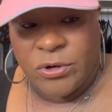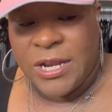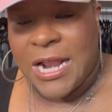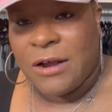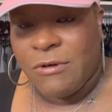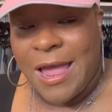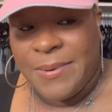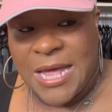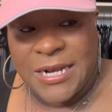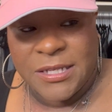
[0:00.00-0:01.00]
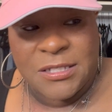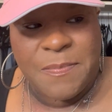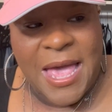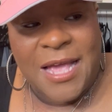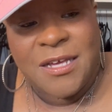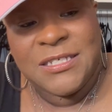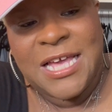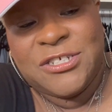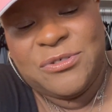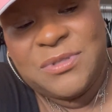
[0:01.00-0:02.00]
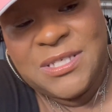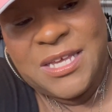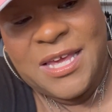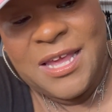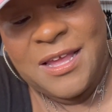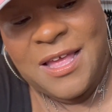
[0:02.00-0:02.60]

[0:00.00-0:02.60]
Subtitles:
that I grab it out of this bag, because as you see,